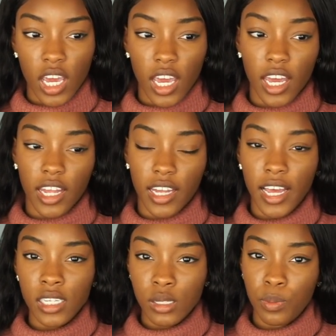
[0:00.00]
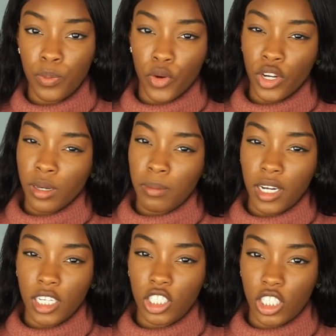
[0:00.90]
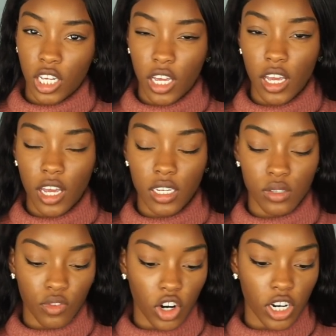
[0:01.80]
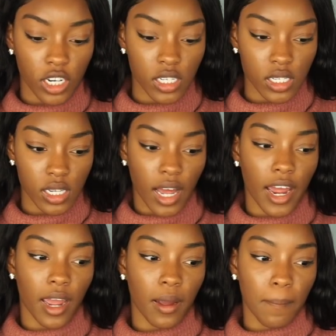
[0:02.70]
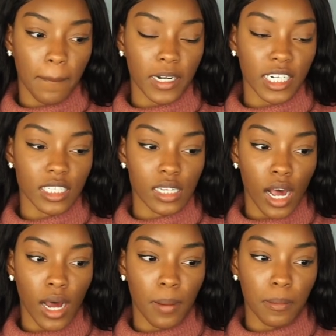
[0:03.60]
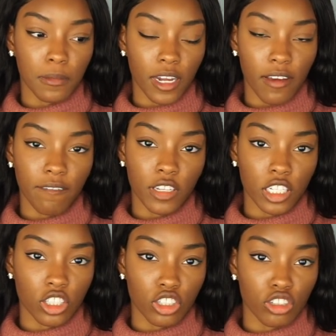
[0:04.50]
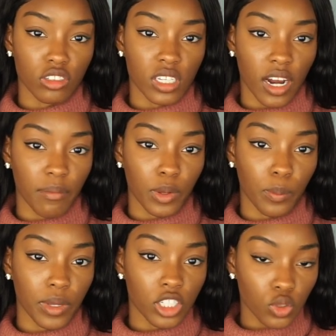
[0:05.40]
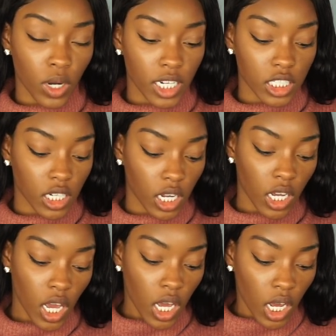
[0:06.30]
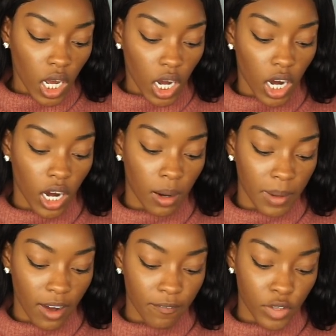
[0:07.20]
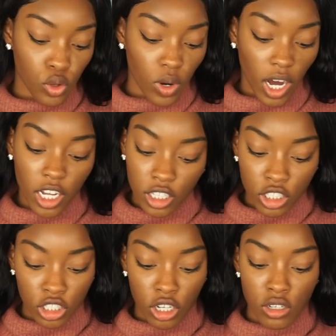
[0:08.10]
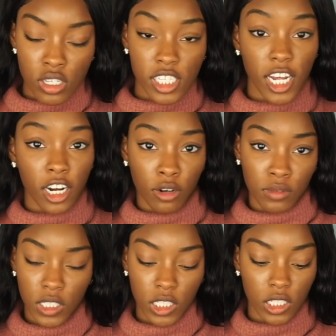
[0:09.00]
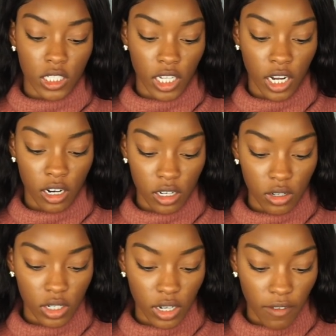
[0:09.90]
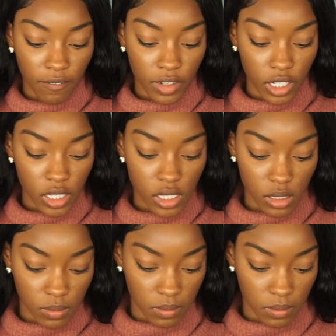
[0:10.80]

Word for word: And that's pretty much it as far as like my top Netflix shows that I've been binge watching. Um, a few other shows that are really good that aren't on Netflix